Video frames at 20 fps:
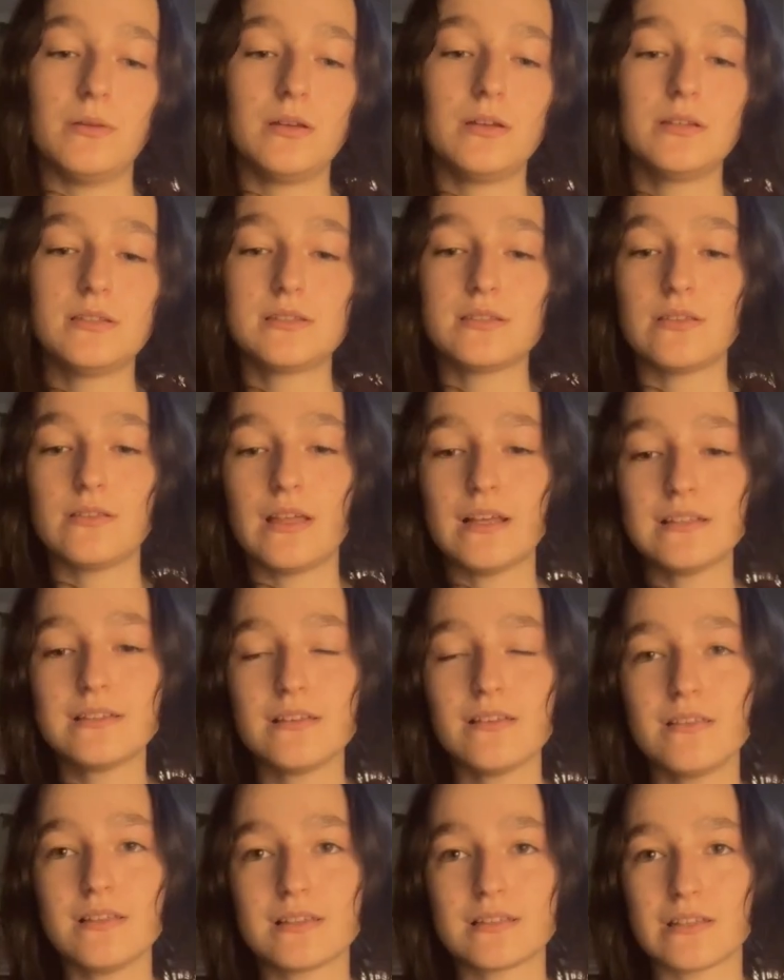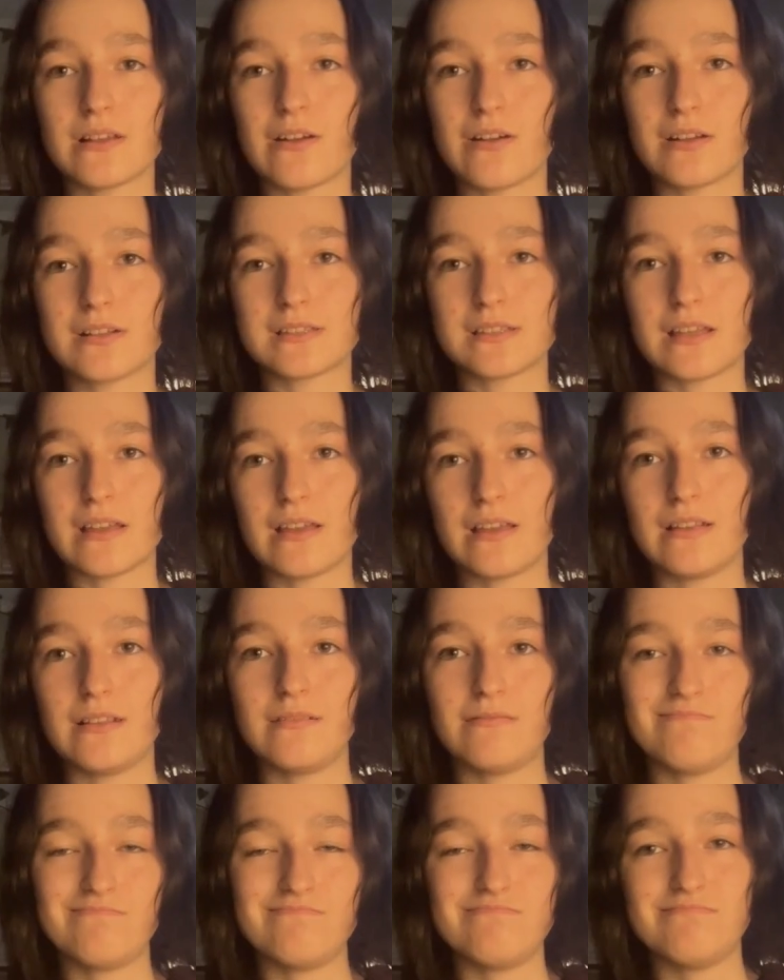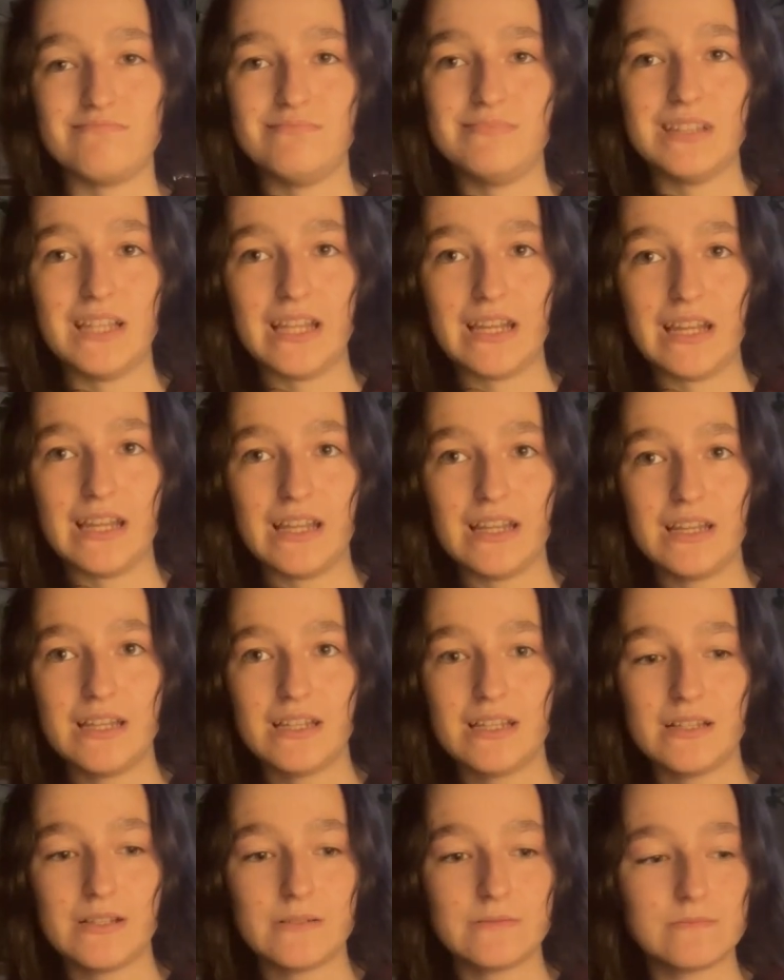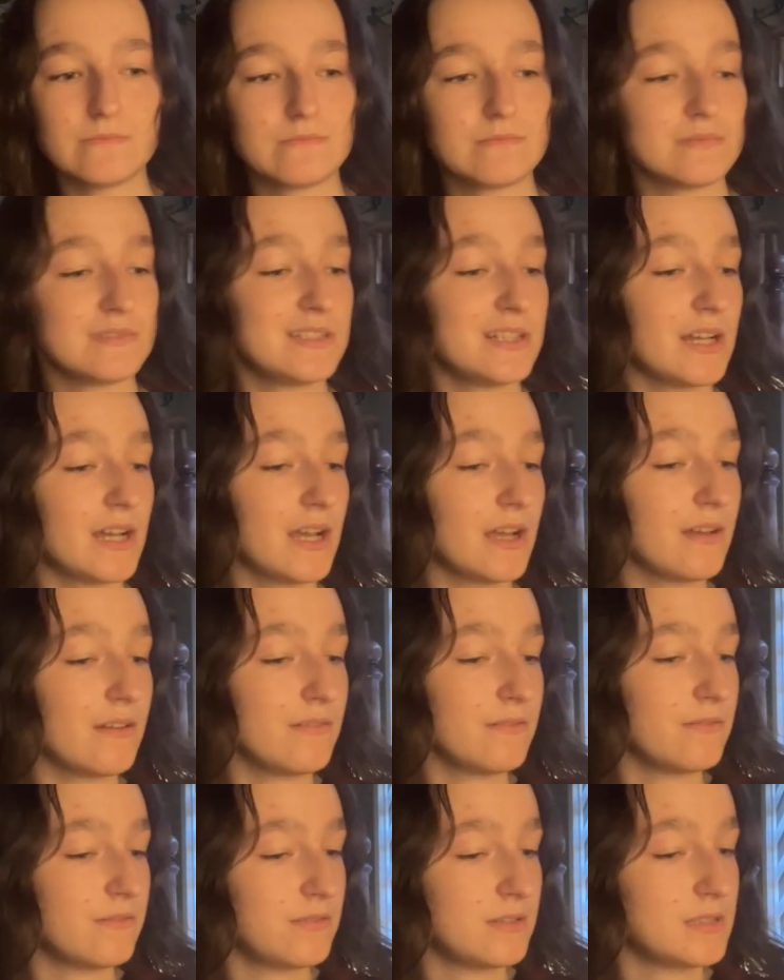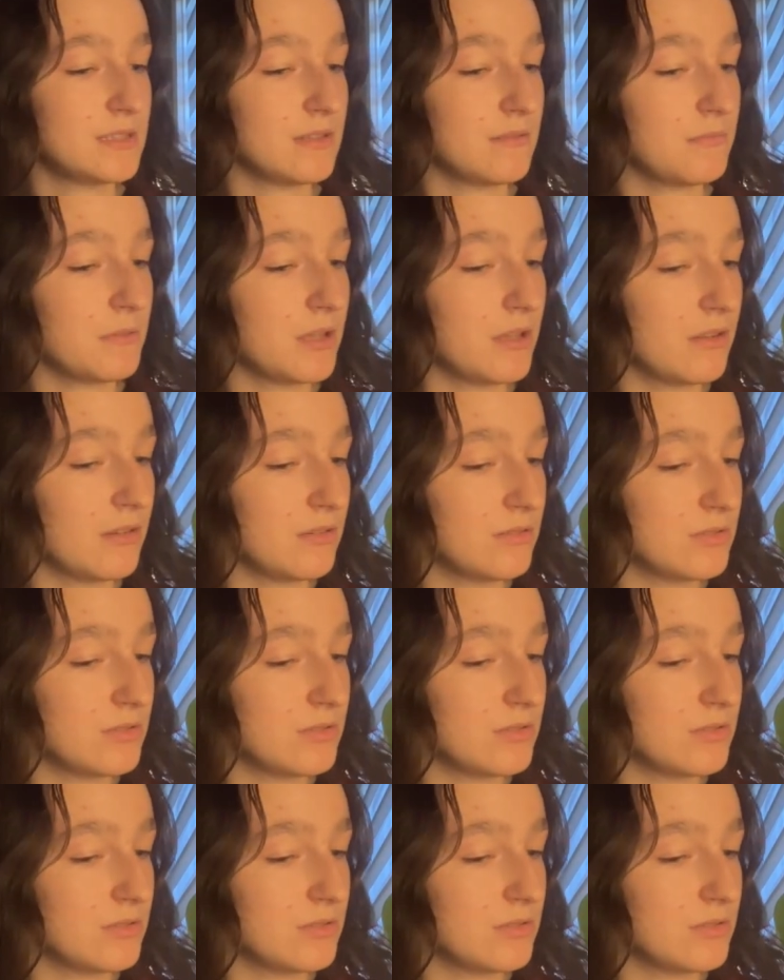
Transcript: So that's all the socks I knitted. I have some other